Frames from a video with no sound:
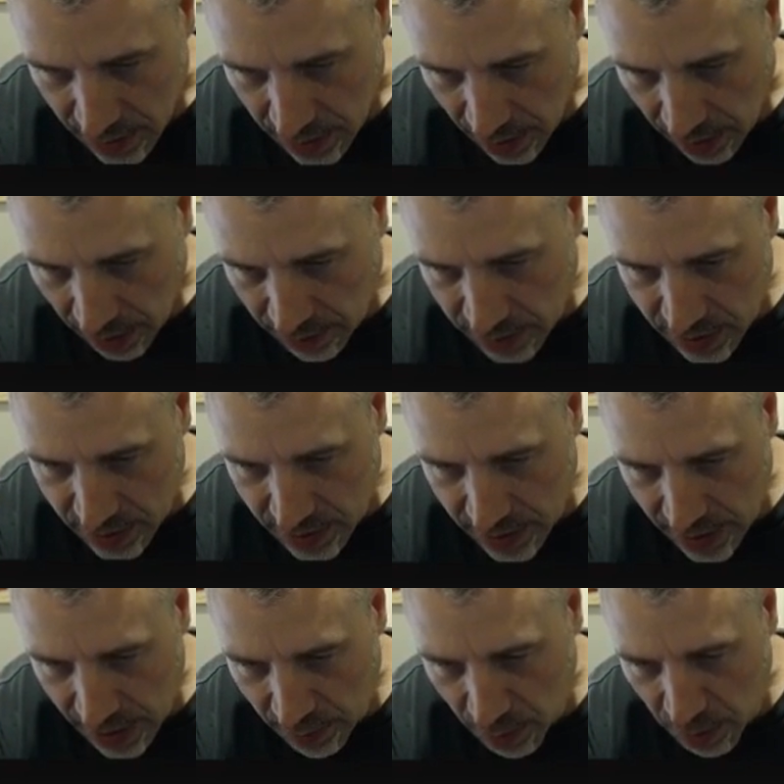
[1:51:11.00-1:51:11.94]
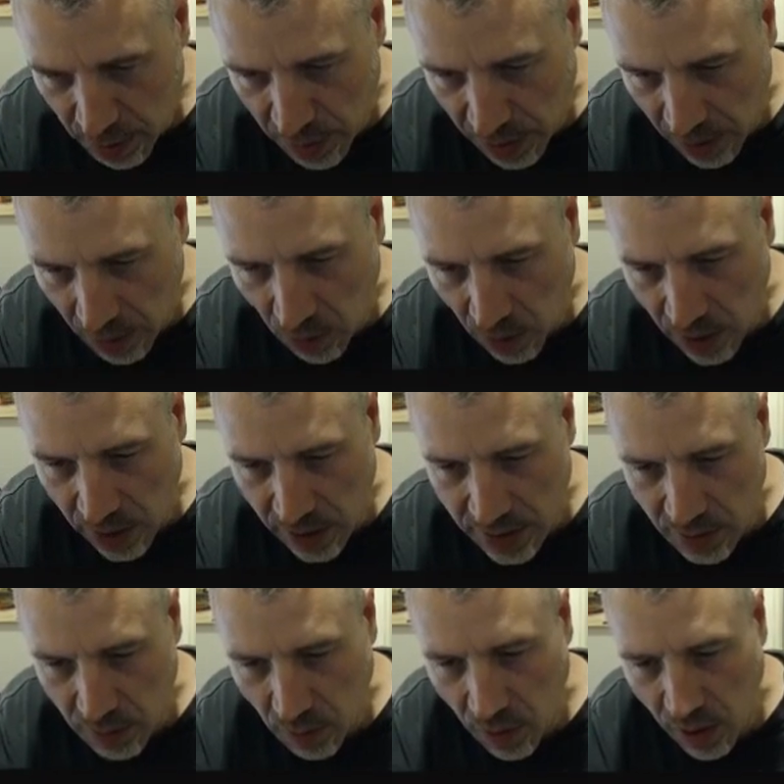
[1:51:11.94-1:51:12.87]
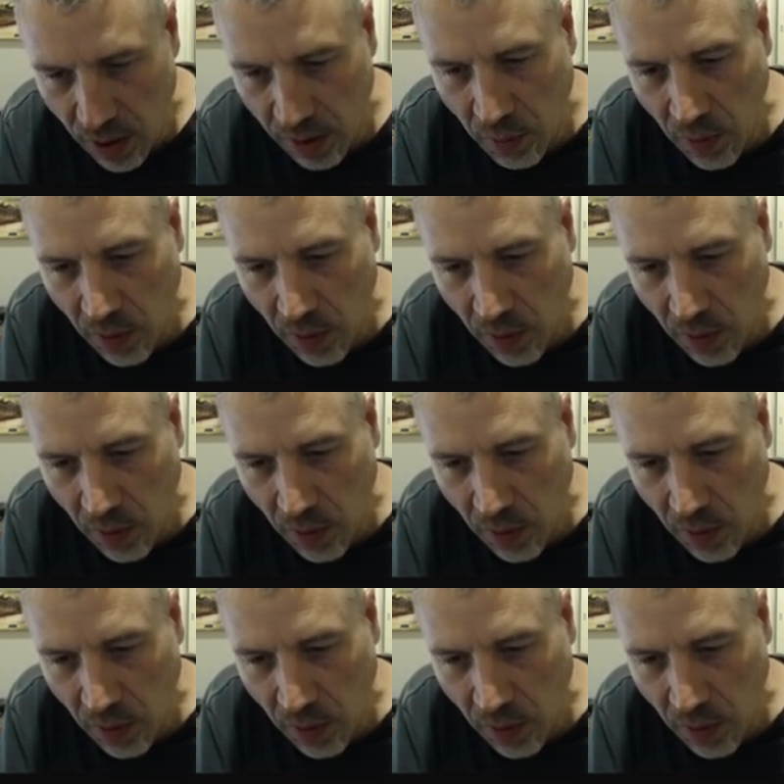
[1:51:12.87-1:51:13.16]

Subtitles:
I've just never been one to want to